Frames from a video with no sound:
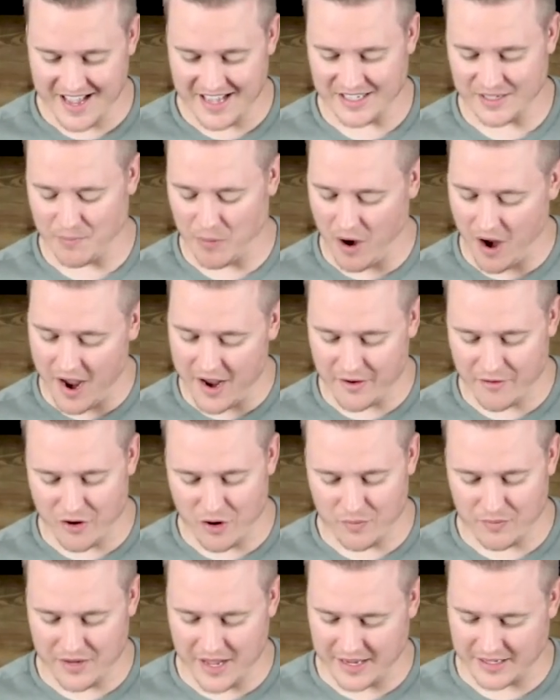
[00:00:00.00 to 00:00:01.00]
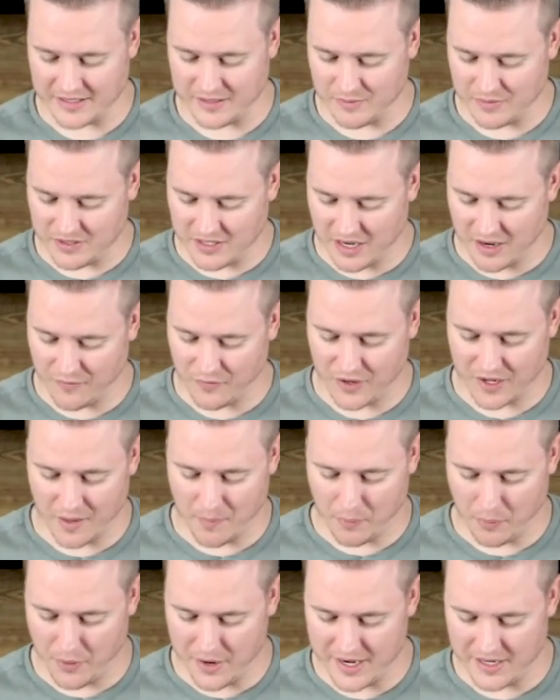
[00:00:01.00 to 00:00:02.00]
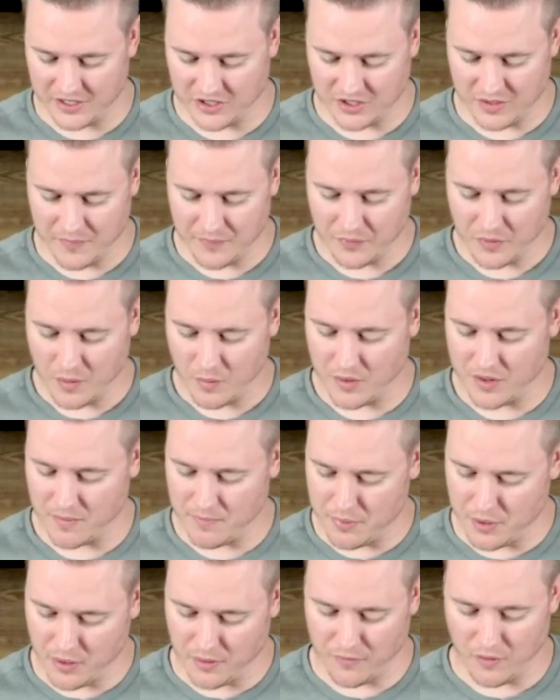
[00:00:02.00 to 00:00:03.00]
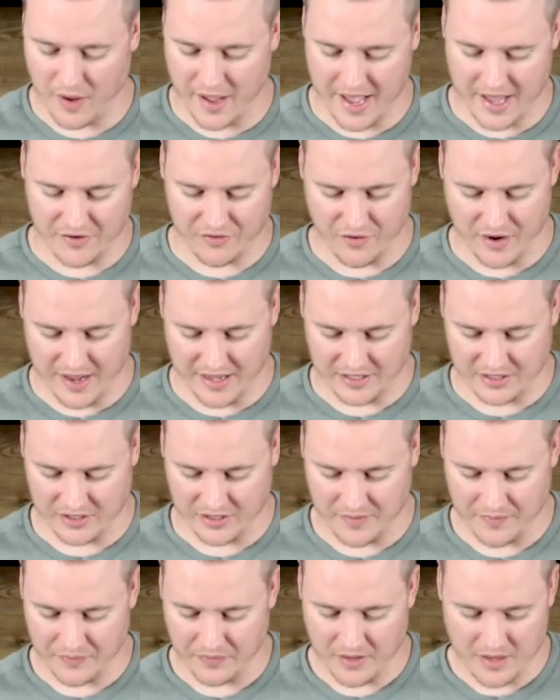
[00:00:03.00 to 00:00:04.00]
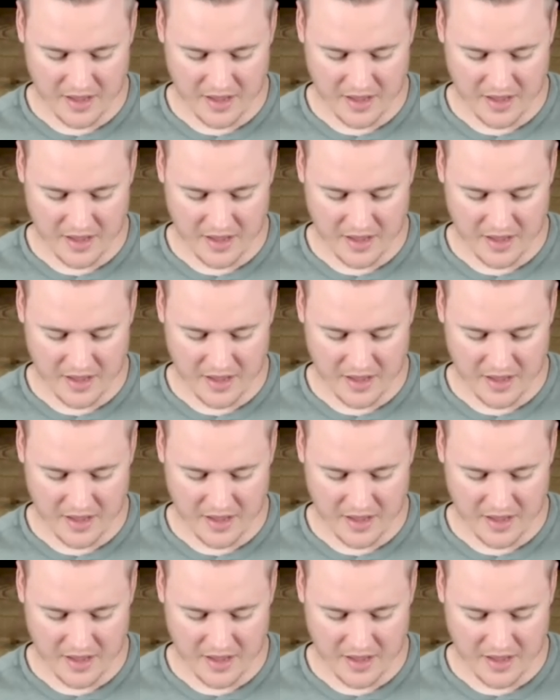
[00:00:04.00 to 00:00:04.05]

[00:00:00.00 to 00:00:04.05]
as a bridegroom decks himself like a priest with a beautiful headdress,